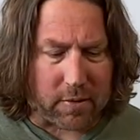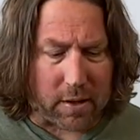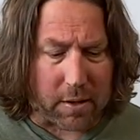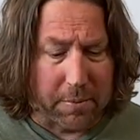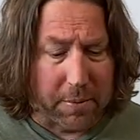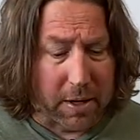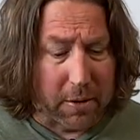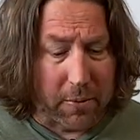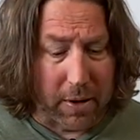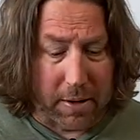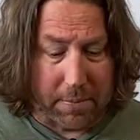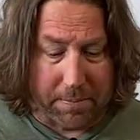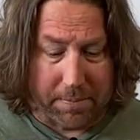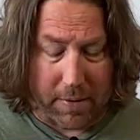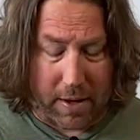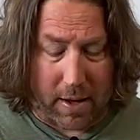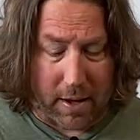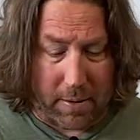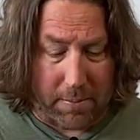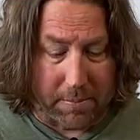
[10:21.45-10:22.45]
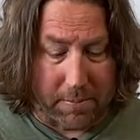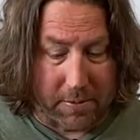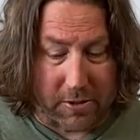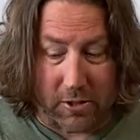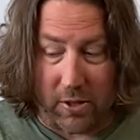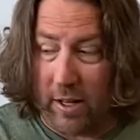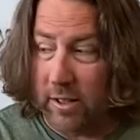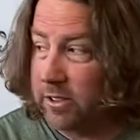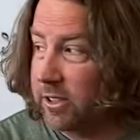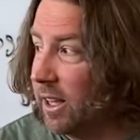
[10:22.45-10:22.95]
But anyway,
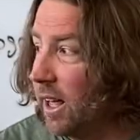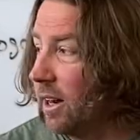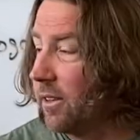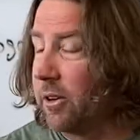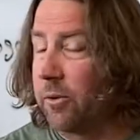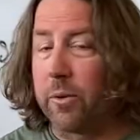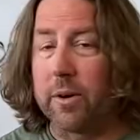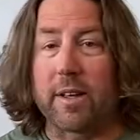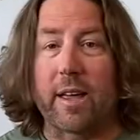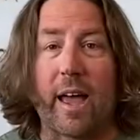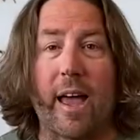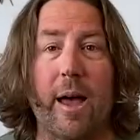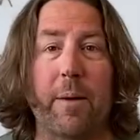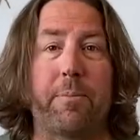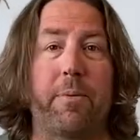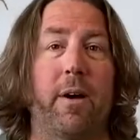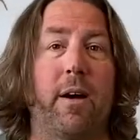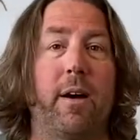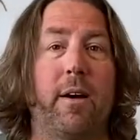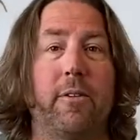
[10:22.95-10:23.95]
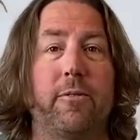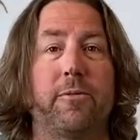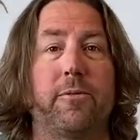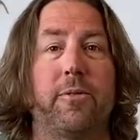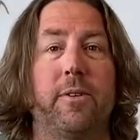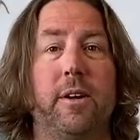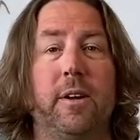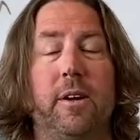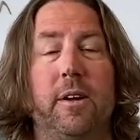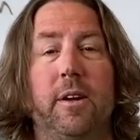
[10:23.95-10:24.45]
so that's kind of the recap
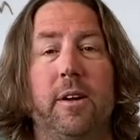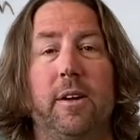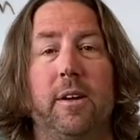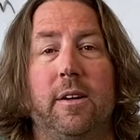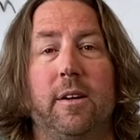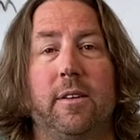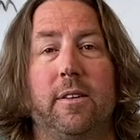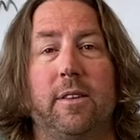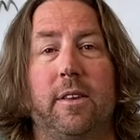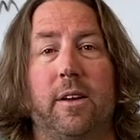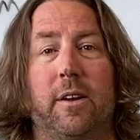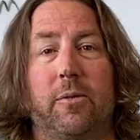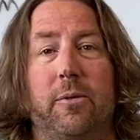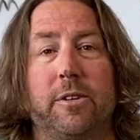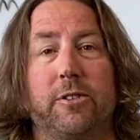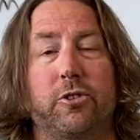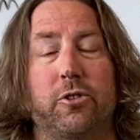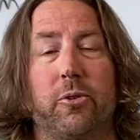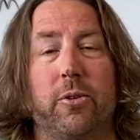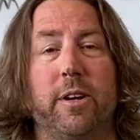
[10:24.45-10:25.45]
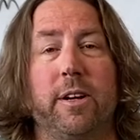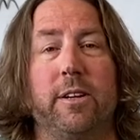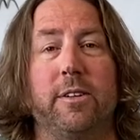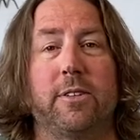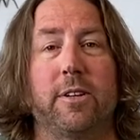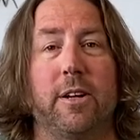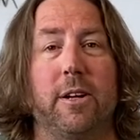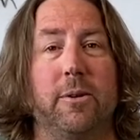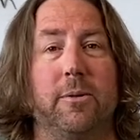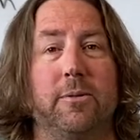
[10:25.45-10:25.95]
of the
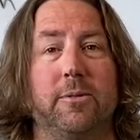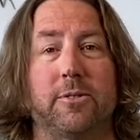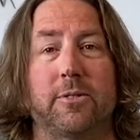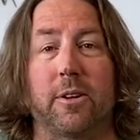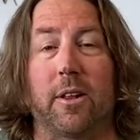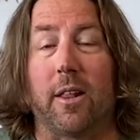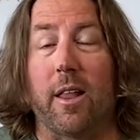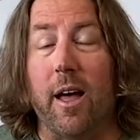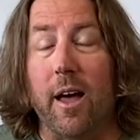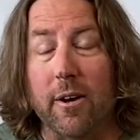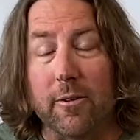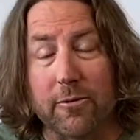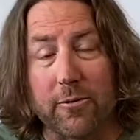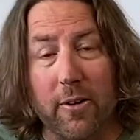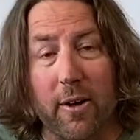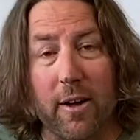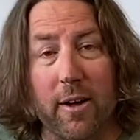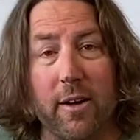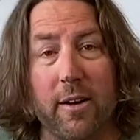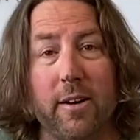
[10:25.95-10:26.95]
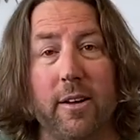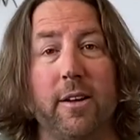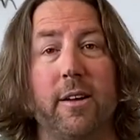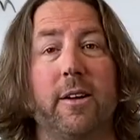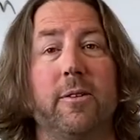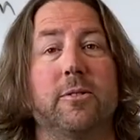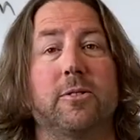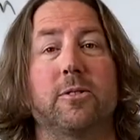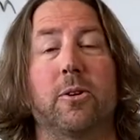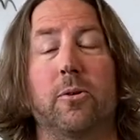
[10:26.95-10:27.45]
retreat. It was a lot of fun.
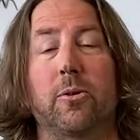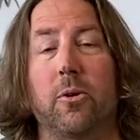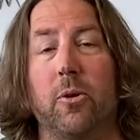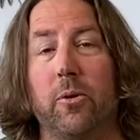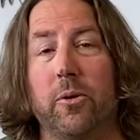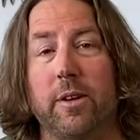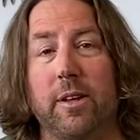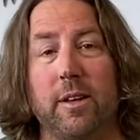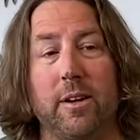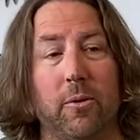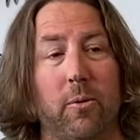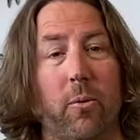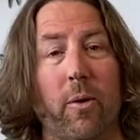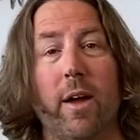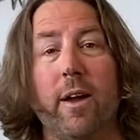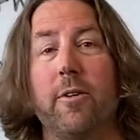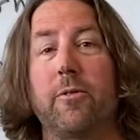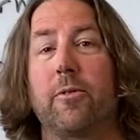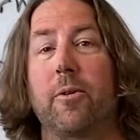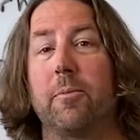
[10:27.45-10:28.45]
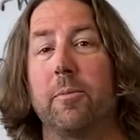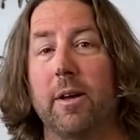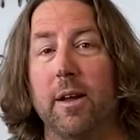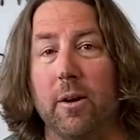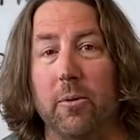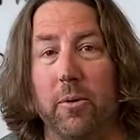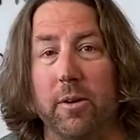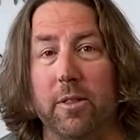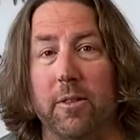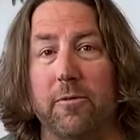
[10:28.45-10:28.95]
It was so cool to get away for a
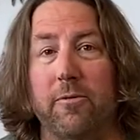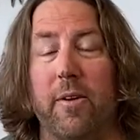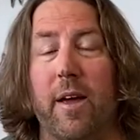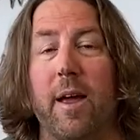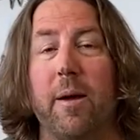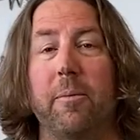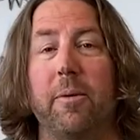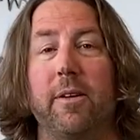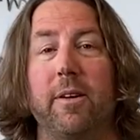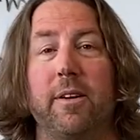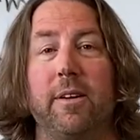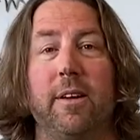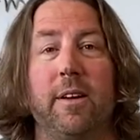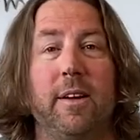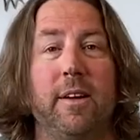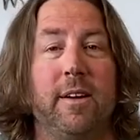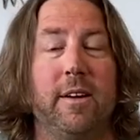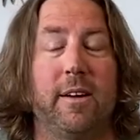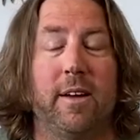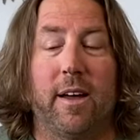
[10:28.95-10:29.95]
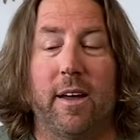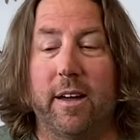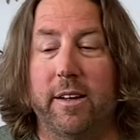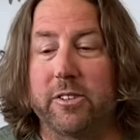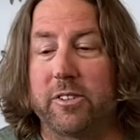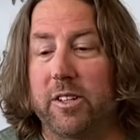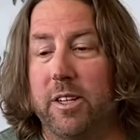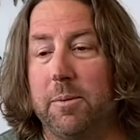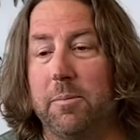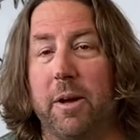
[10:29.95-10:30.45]
minute with the family.
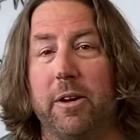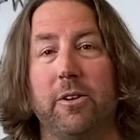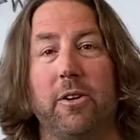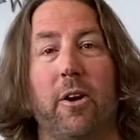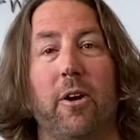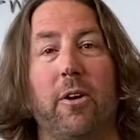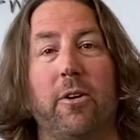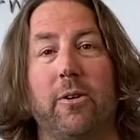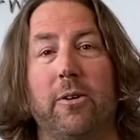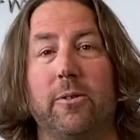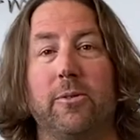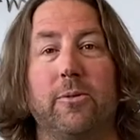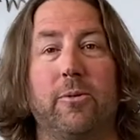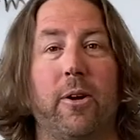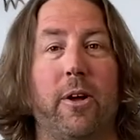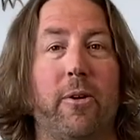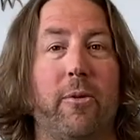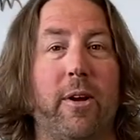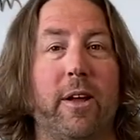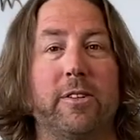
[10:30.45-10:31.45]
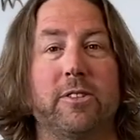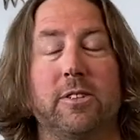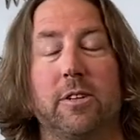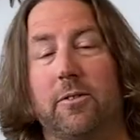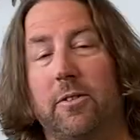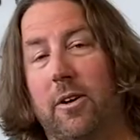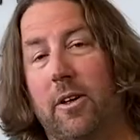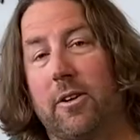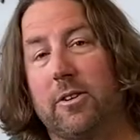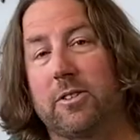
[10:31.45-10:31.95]
Seeing my daughter run around
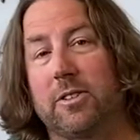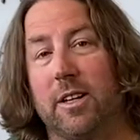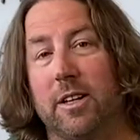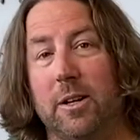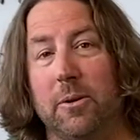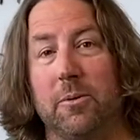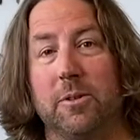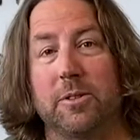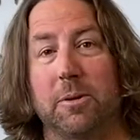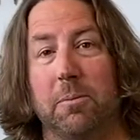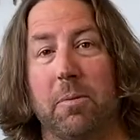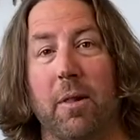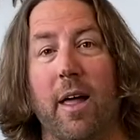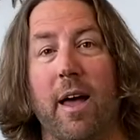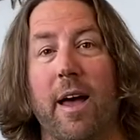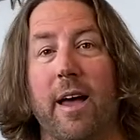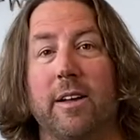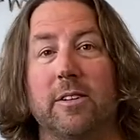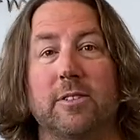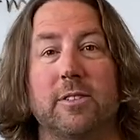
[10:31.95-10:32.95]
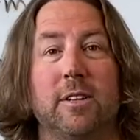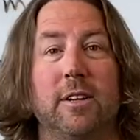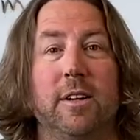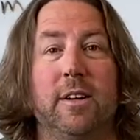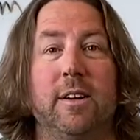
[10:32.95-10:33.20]
Silver Dollar City was a blast.